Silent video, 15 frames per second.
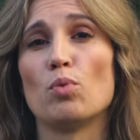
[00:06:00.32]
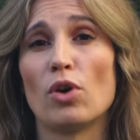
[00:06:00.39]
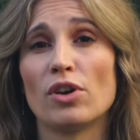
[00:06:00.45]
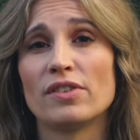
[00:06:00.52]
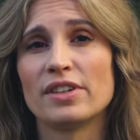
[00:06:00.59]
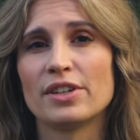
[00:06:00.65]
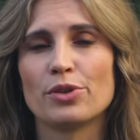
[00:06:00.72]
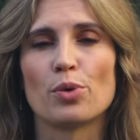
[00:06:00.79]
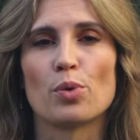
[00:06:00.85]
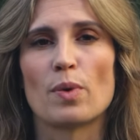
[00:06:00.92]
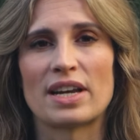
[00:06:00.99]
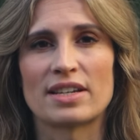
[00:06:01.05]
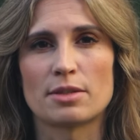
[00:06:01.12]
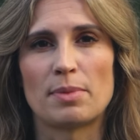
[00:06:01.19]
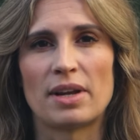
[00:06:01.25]
watering your
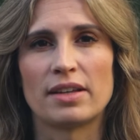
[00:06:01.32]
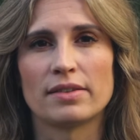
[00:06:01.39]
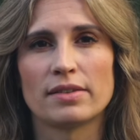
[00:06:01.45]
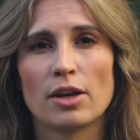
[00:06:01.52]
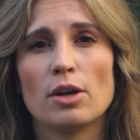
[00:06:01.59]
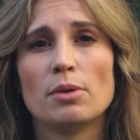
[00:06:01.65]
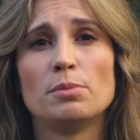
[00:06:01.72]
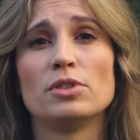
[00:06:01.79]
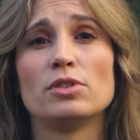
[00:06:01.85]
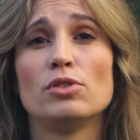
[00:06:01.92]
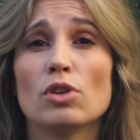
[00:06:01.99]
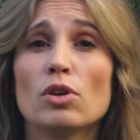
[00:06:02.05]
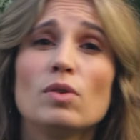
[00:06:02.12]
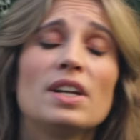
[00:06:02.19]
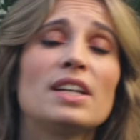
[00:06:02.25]
wax plant, but
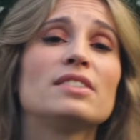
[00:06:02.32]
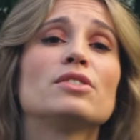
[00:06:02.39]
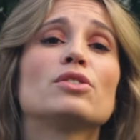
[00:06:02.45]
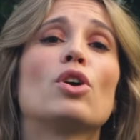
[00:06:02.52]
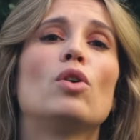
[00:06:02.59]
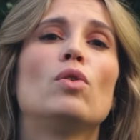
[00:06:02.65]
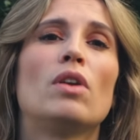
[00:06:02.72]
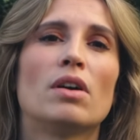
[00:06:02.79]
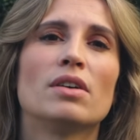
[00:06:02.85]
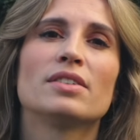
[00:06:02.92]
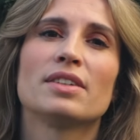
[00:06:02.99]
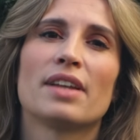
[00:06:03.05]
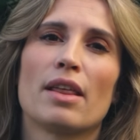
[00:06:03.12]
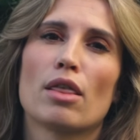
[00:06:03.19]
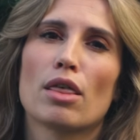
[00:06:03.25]
don't let it go longer than